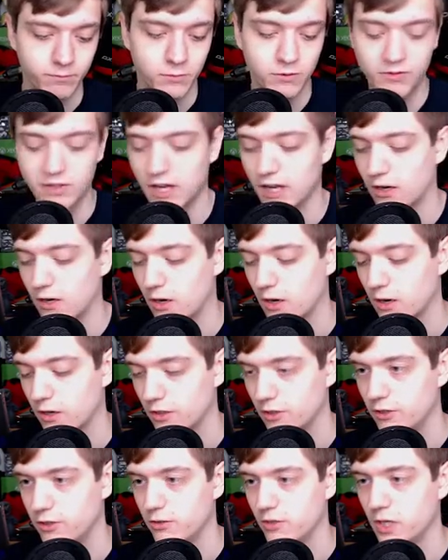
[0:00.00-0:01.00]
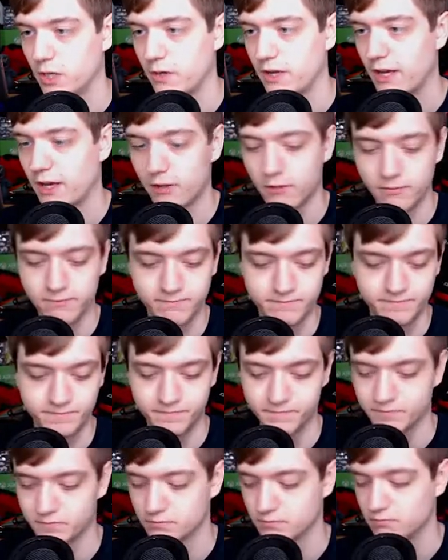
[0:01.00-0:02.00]
we've got Articuno now.
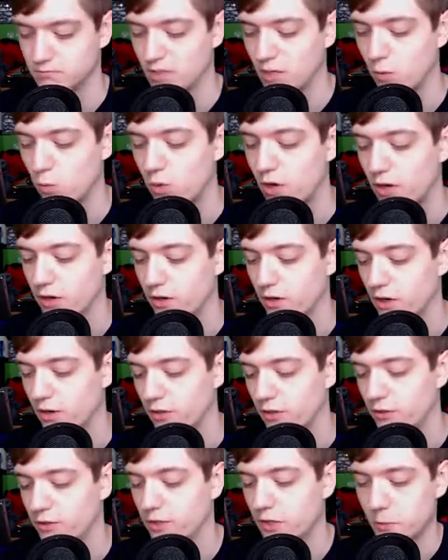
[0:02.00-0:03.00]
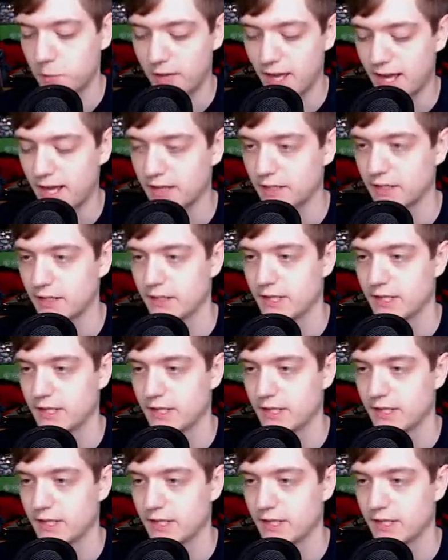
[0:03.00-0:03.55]
My one Articuno pack.